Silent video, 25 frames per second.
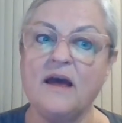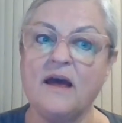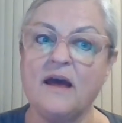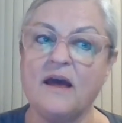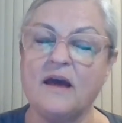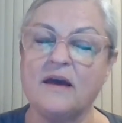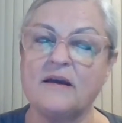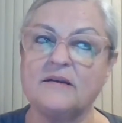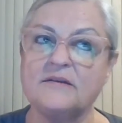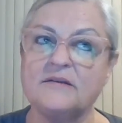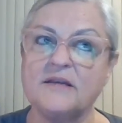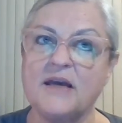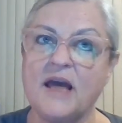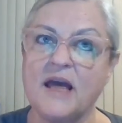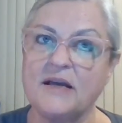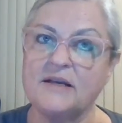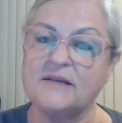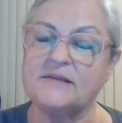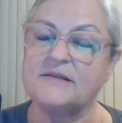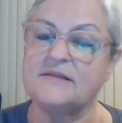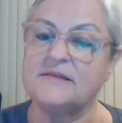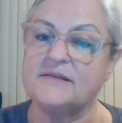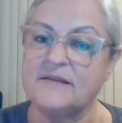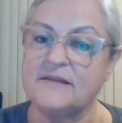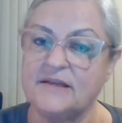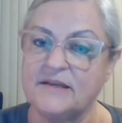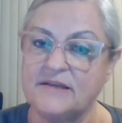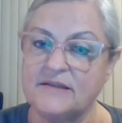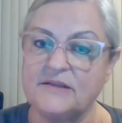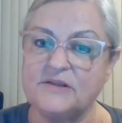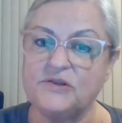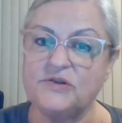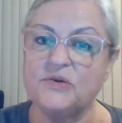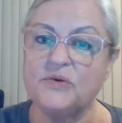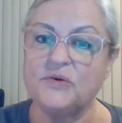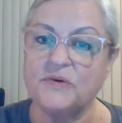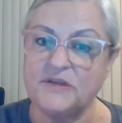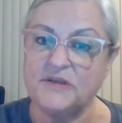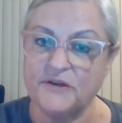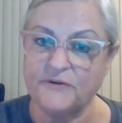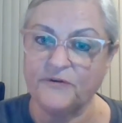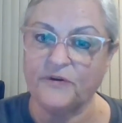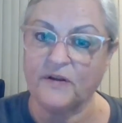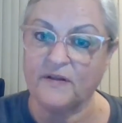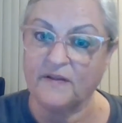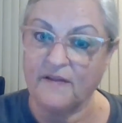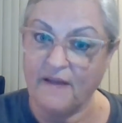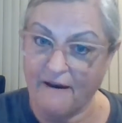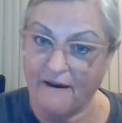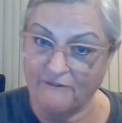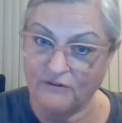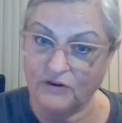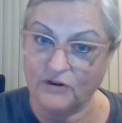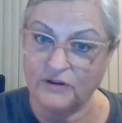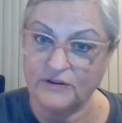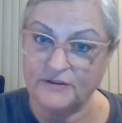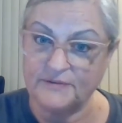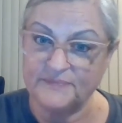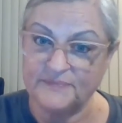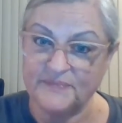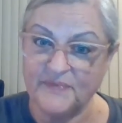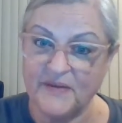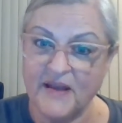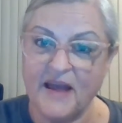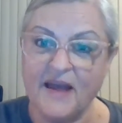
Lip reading: takes this to a different level.